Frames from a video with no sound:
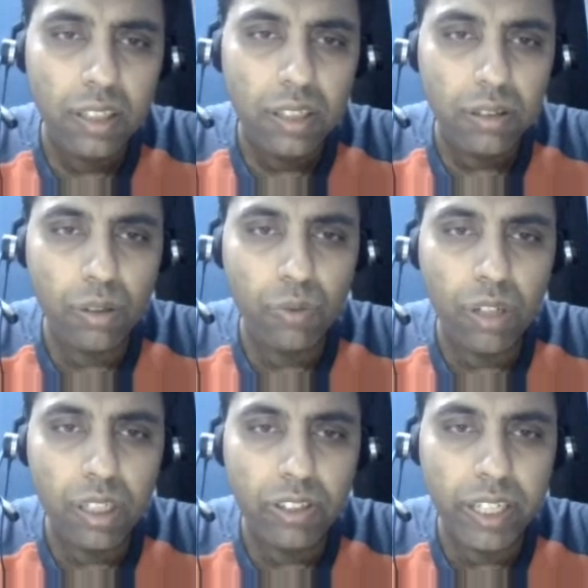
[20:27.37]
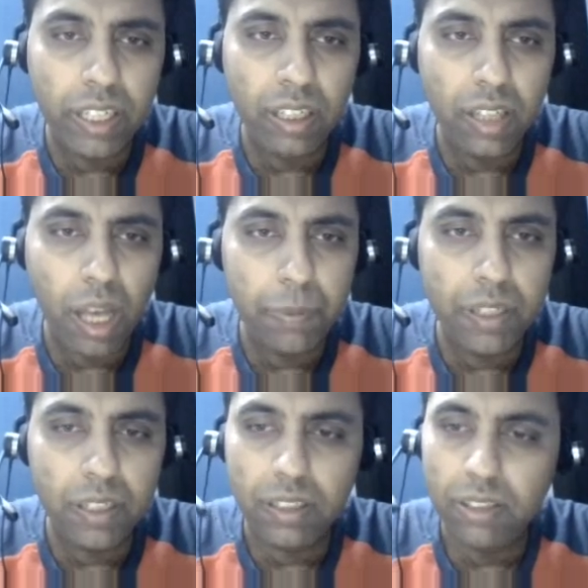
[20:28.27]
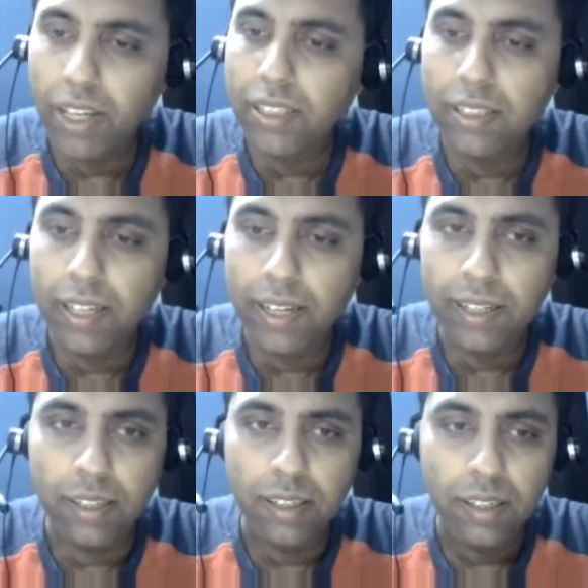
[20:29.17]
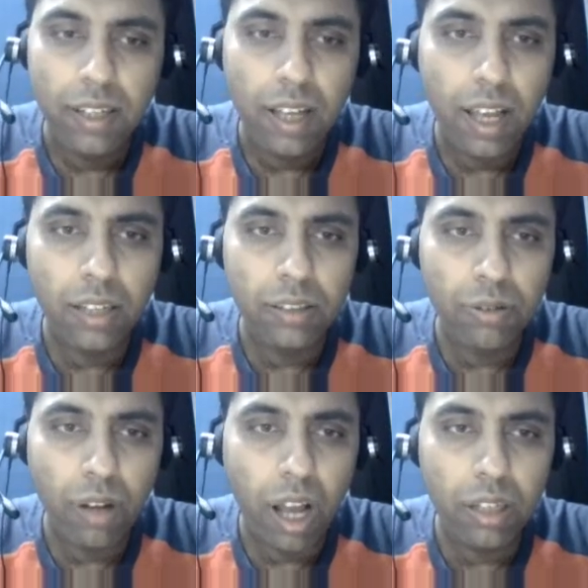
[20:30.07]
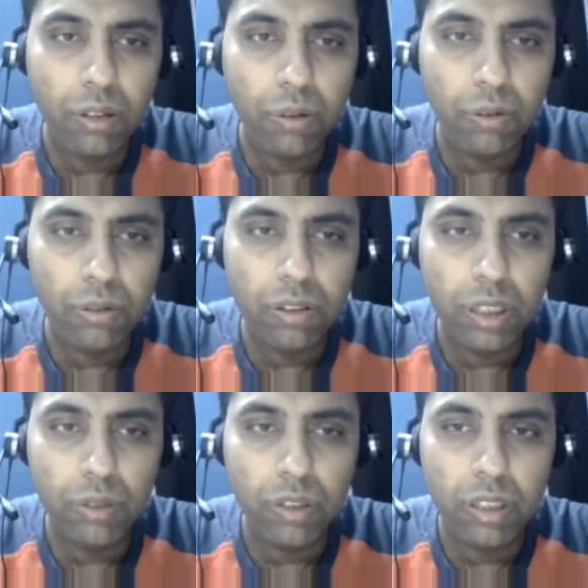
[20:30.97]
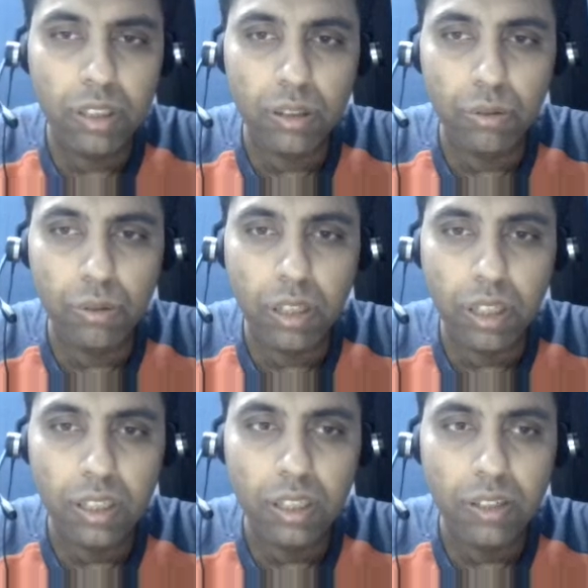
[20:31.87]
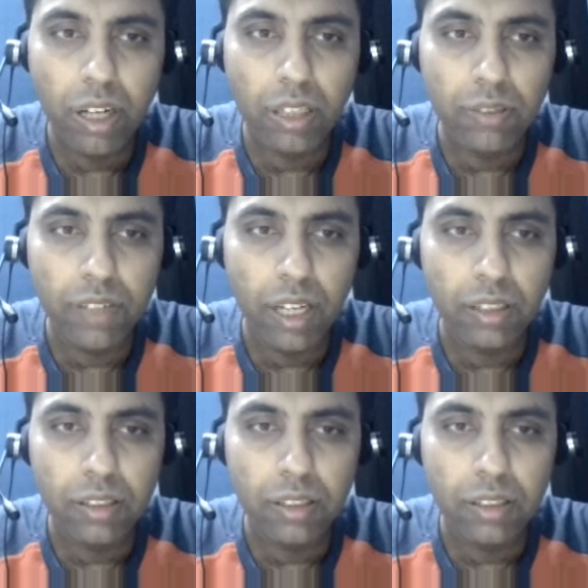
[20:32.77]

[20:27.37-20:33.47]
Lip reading: So the word training appears right at the end, and so I go 3 words to the right of that,